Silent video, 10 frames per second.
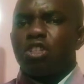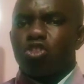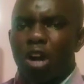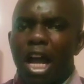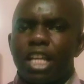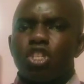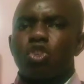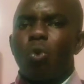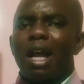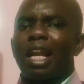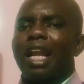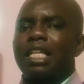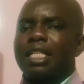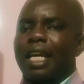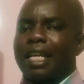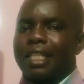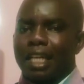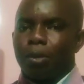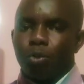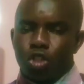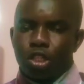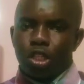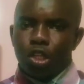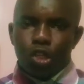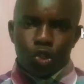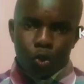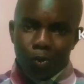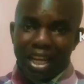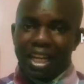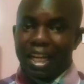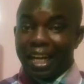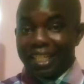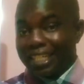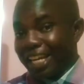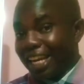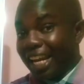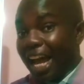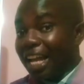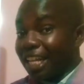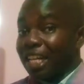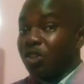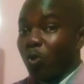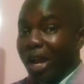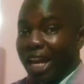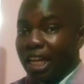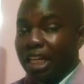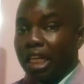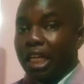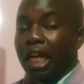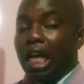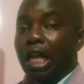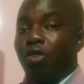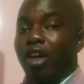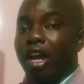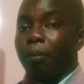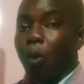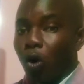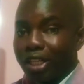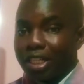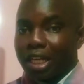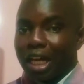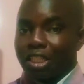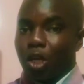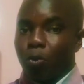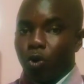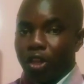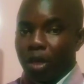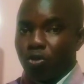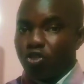tries one last attempt to make a sale, and that is when the police catch up with him.